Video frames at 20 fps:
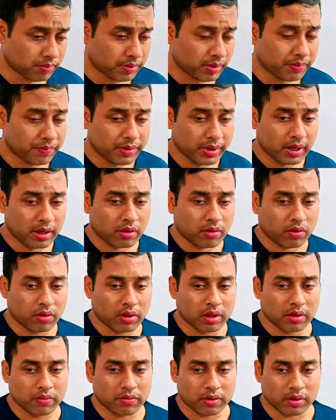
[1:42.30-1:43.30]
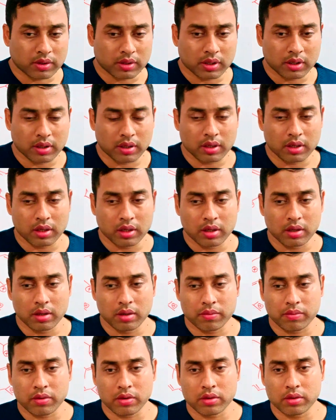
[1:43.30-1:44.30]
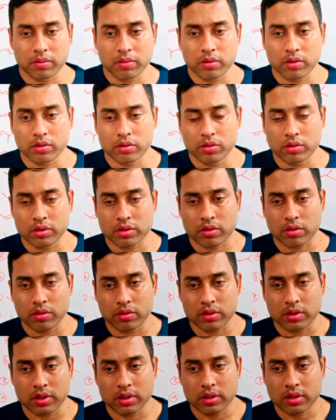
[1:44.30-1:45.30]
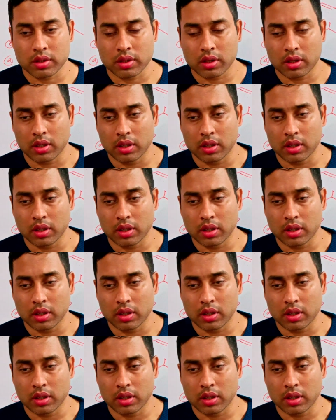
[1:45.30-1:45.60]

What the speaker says: prepare well for the for those questions,